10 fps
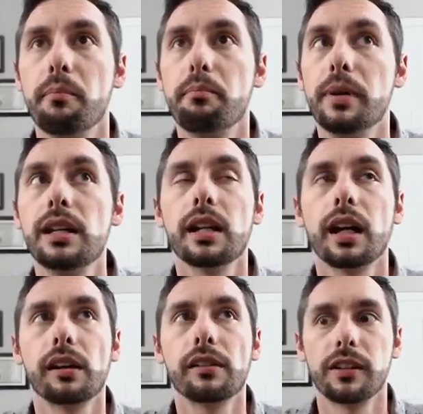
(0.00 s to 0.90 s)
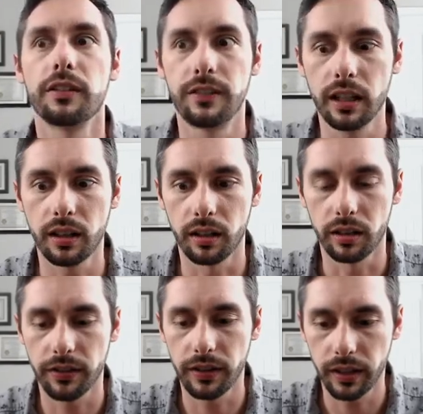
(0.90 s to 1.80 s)
being fulfilled,
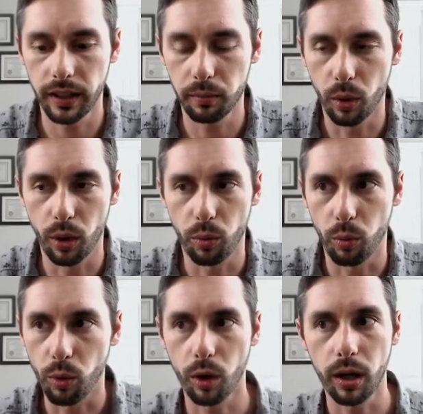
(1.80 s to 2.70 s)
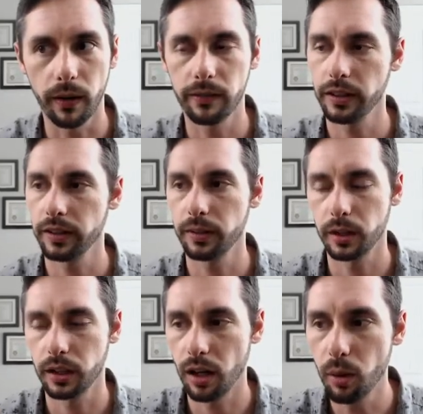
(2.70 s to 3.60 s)
feeling more warm, feeling
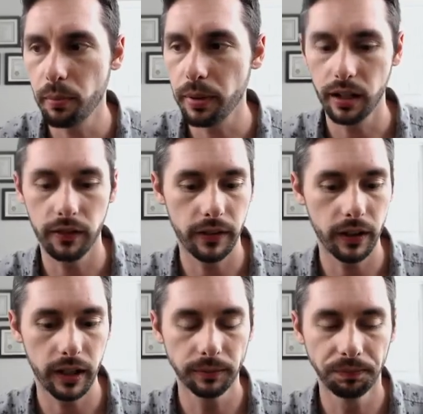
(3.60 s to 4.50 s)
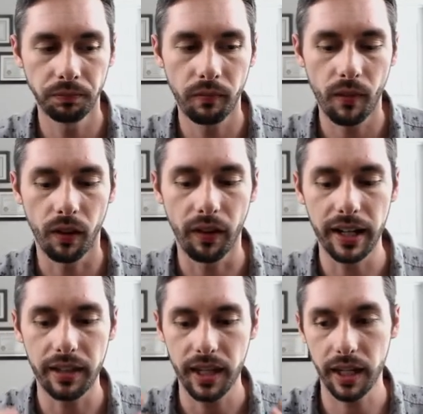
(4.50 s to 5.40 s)
more open, feeling
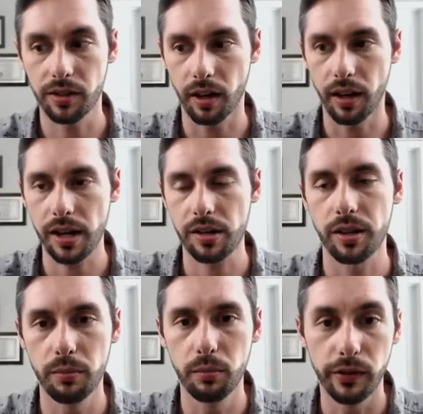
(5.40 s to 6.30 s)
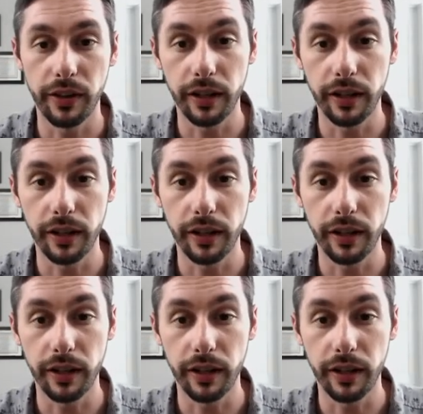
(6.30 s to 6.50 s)
like things are actually moving